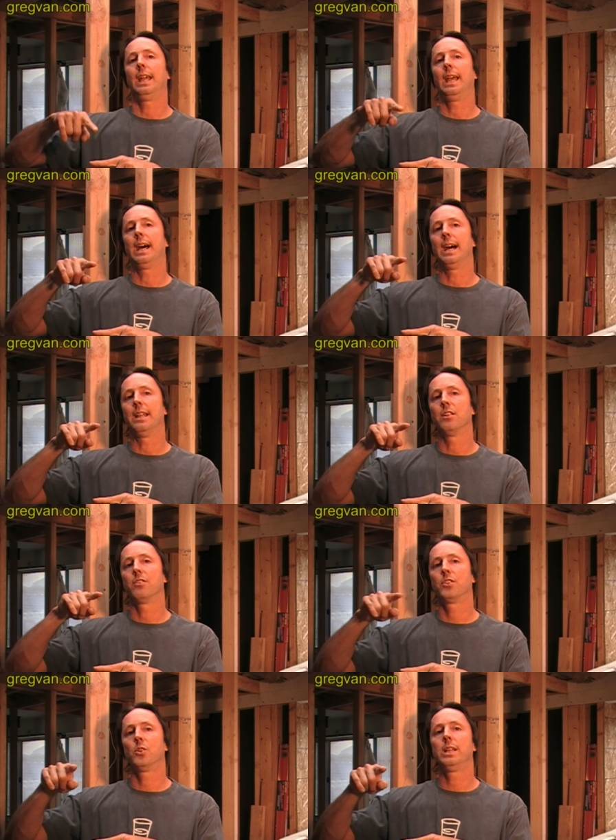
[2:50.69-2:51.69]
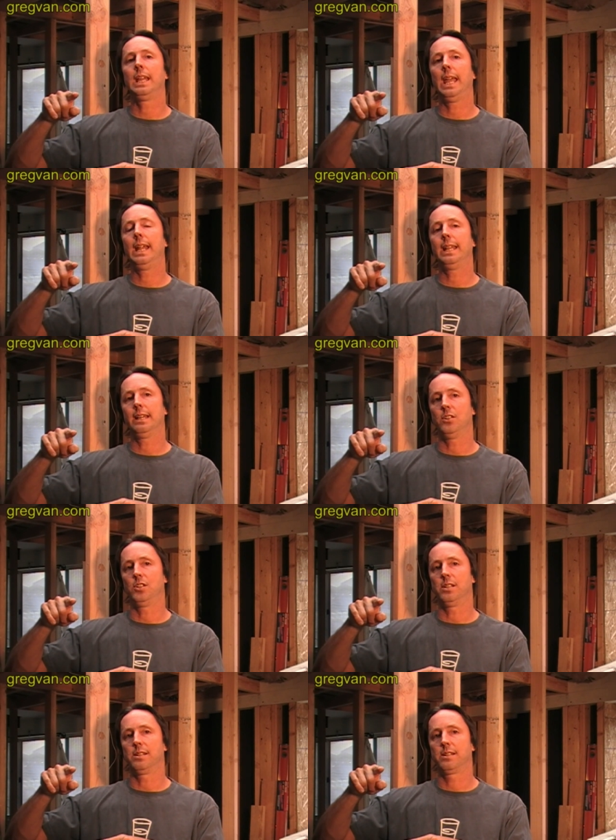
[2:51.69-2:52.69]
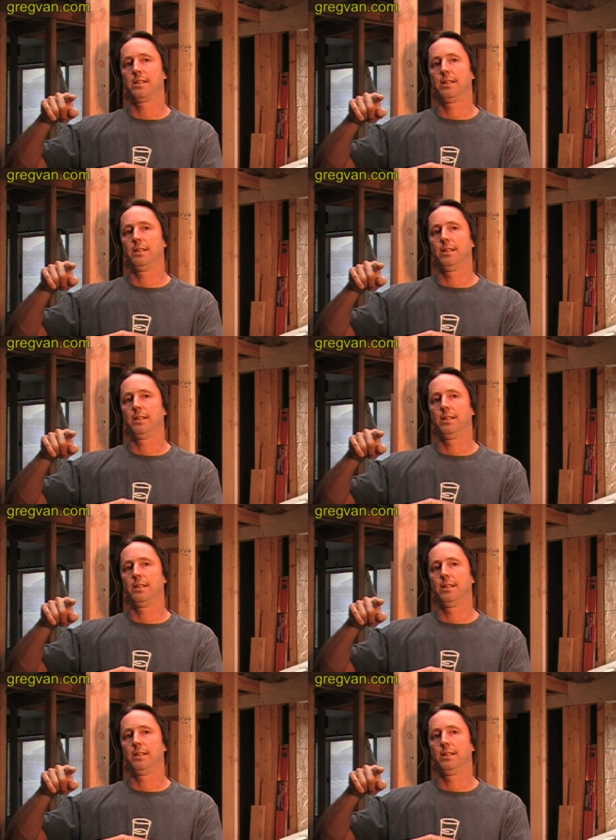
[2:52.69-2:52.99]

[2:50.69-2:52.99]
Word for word: and thirty-eight inches.